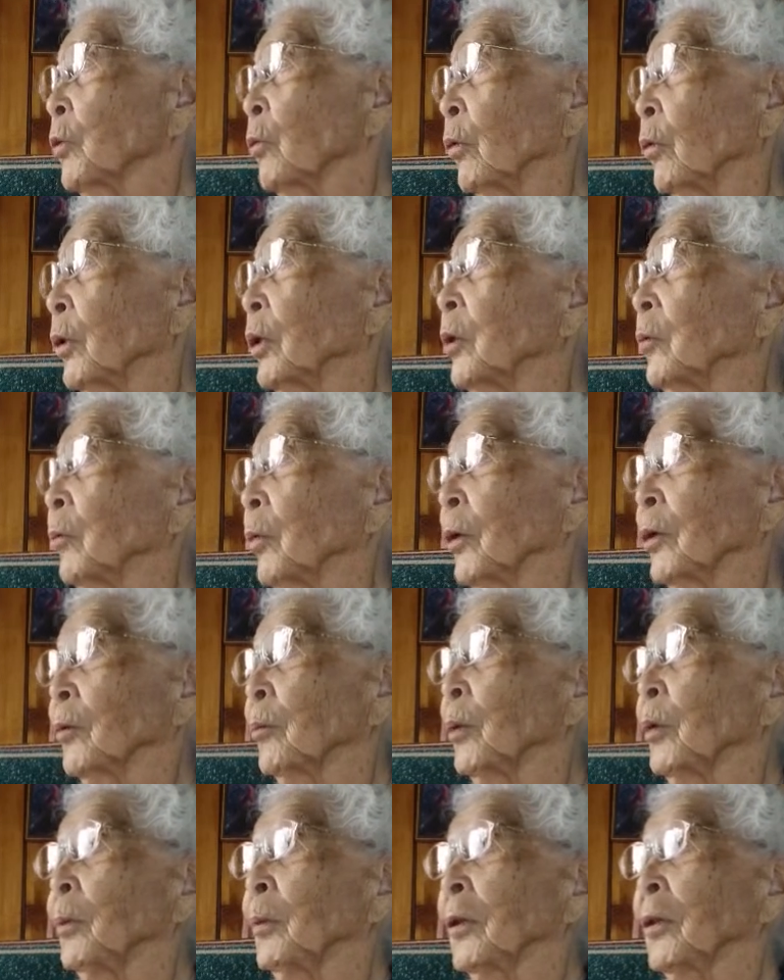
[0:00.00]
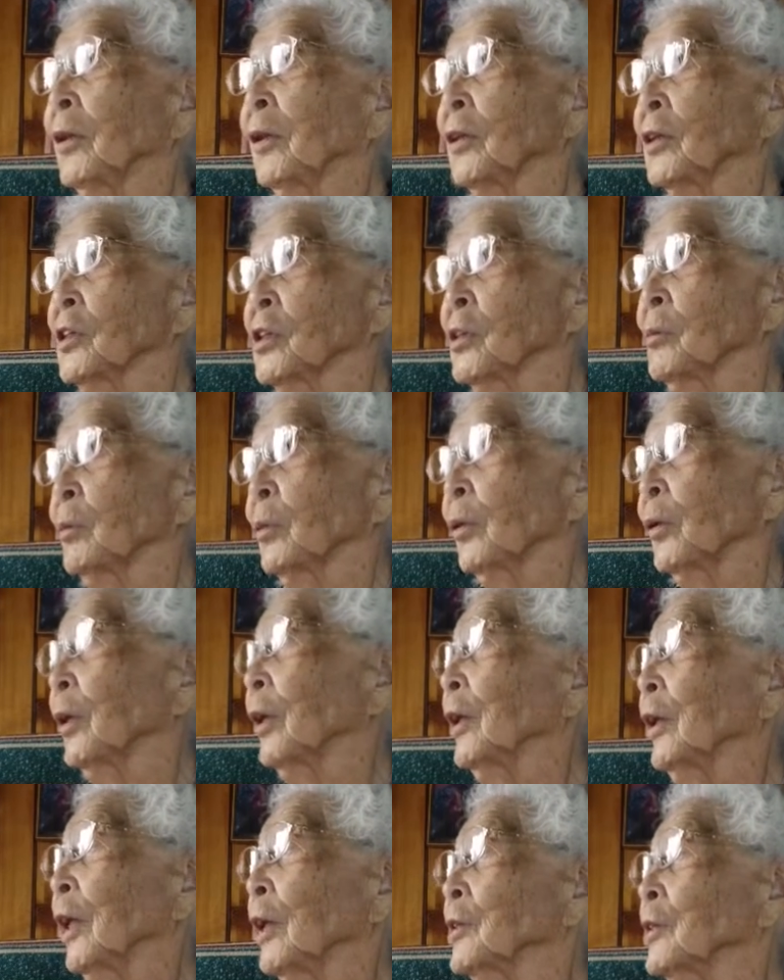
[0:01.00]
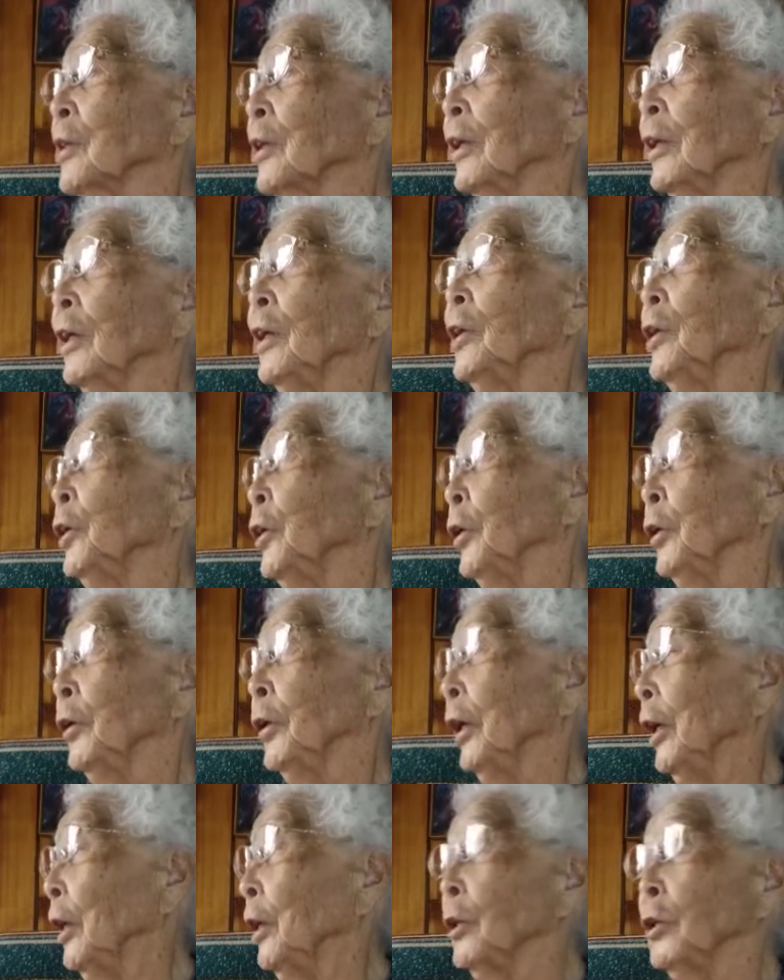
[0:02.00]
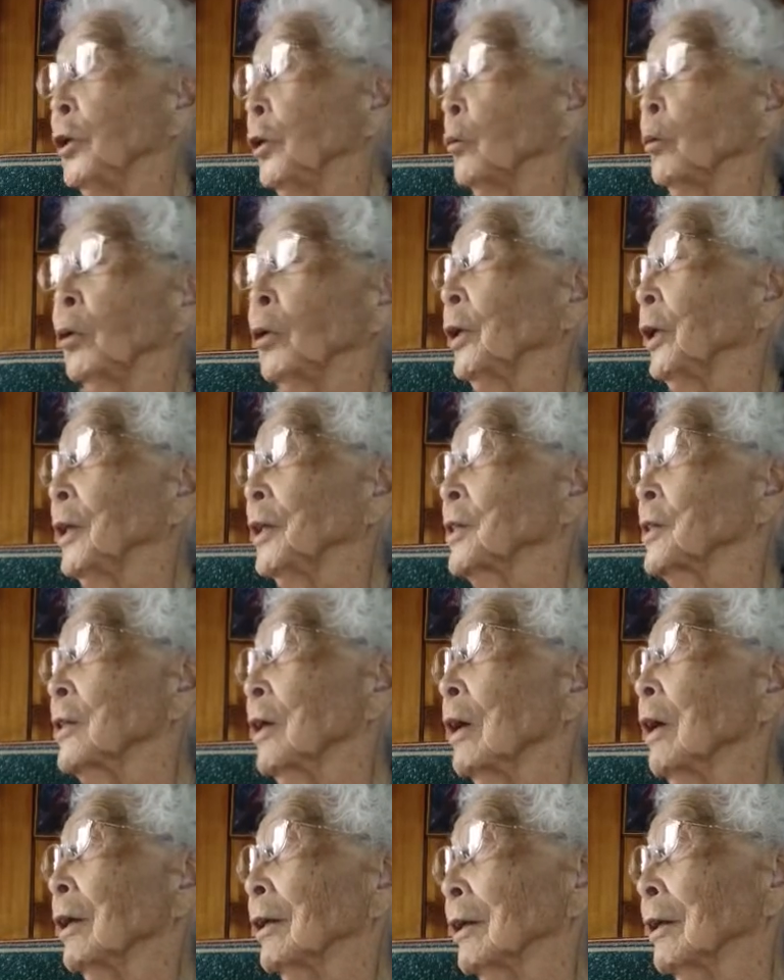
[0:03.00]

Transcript: word, but people seem to think that's an Indian word. It's not.